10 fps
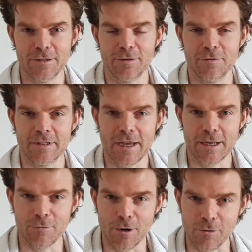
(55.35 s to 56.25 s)
of
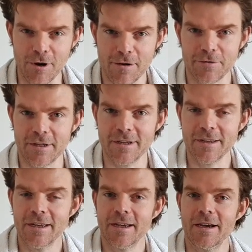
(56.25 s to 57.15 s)
exactly what we're after.
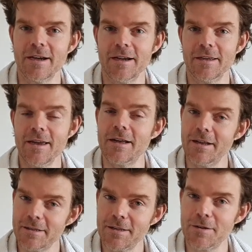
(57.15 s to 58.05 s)
Yeah,
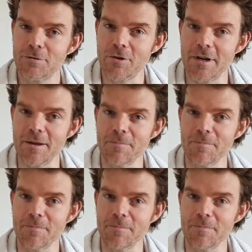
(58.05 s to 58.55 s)
let's dive straight in.